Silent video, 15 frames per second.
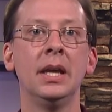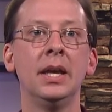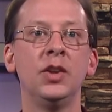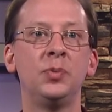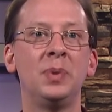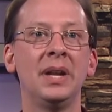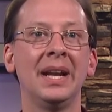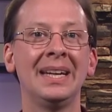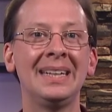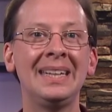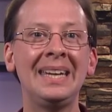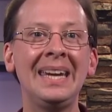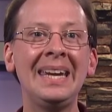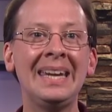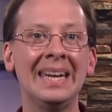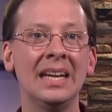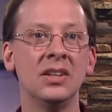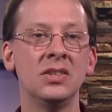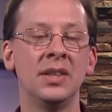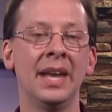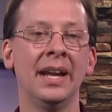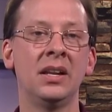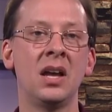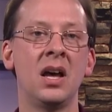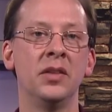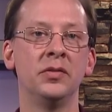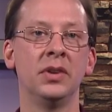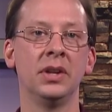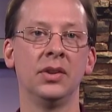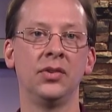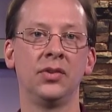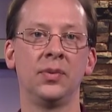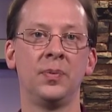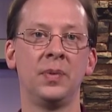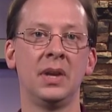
has been a key to that confidence.